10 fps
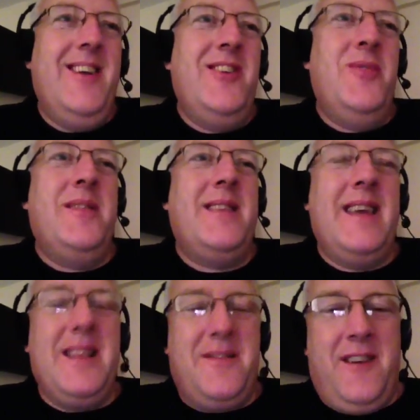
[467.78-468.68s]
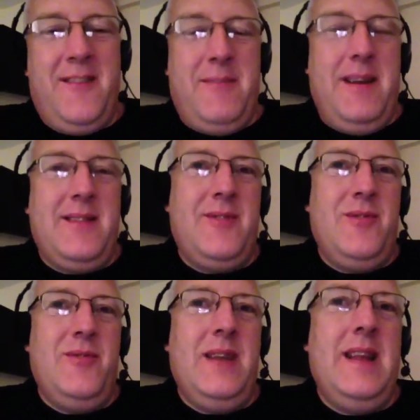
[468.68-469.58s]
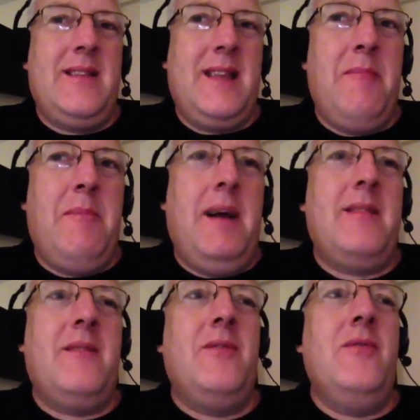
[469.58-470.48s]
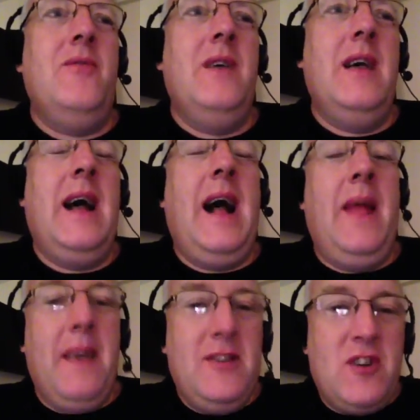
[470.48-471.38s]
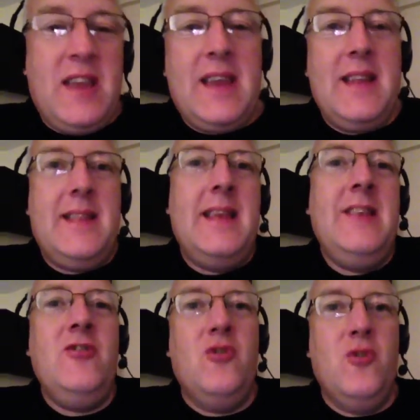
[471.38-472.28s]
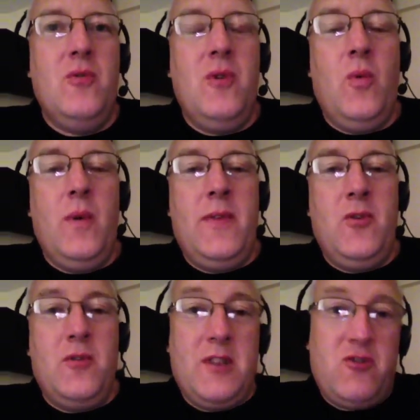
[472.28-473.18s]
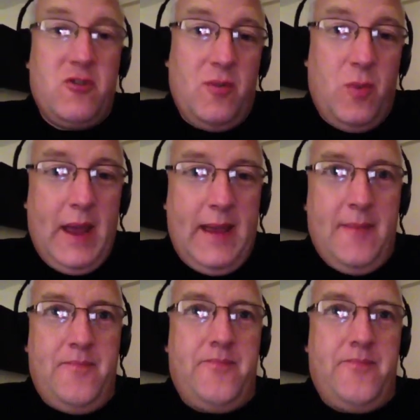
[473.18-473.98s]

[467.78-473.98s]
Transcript: You would say it's 5 past 2, it's 10 past 2, and then you can continue with your digital way.